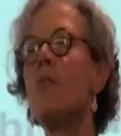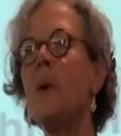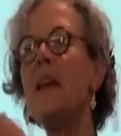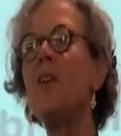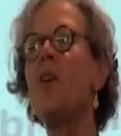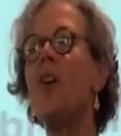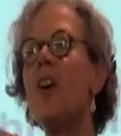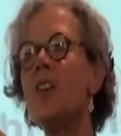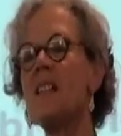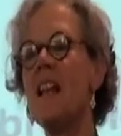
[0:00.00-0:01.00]

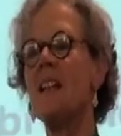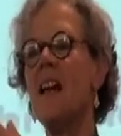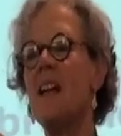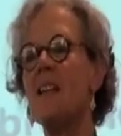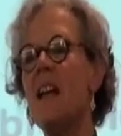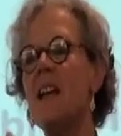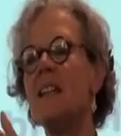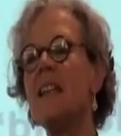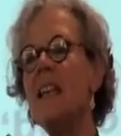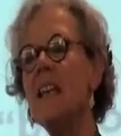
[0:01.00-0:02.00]
bricoleurs
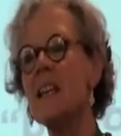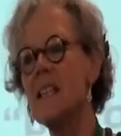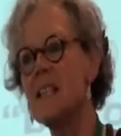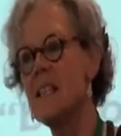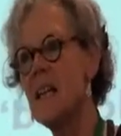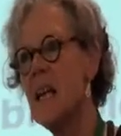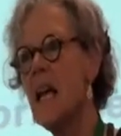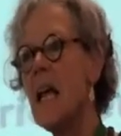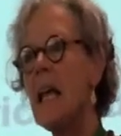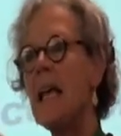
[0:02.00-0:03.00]
and geeks
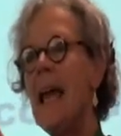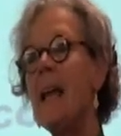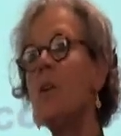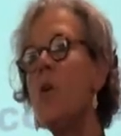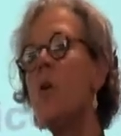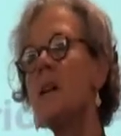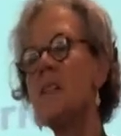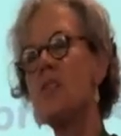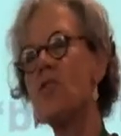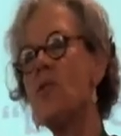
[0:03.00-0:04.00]
can go
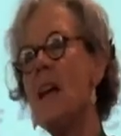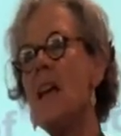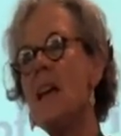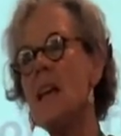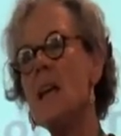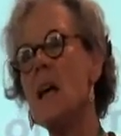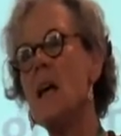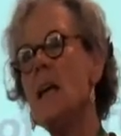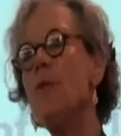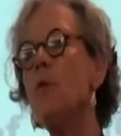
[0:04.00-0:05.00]
astray
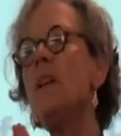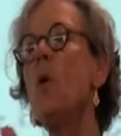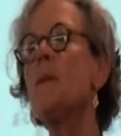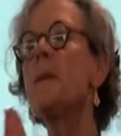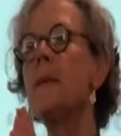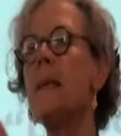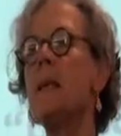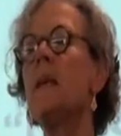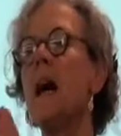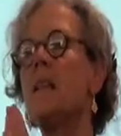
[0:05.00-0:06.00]
if we don't
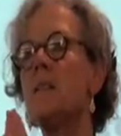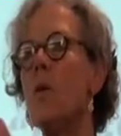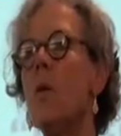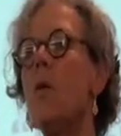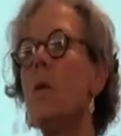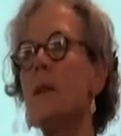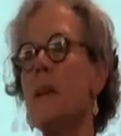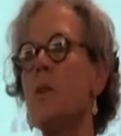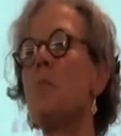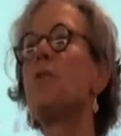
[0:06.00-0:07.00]
think at all
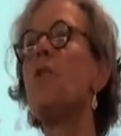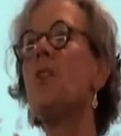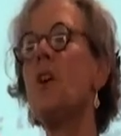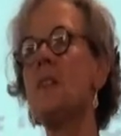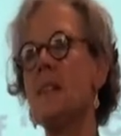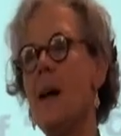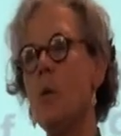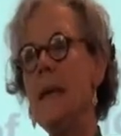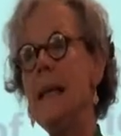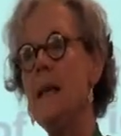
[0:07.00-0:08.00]
that the products that
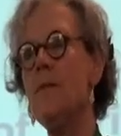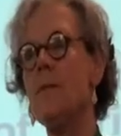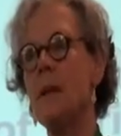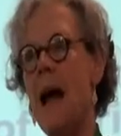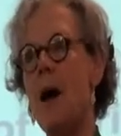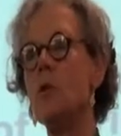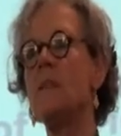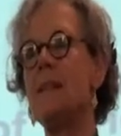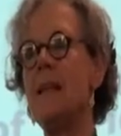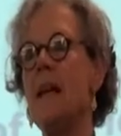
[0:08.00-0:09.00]
we leave out
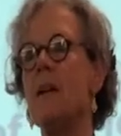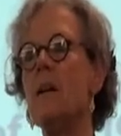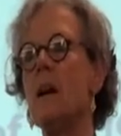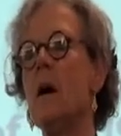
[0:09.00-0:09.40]
there,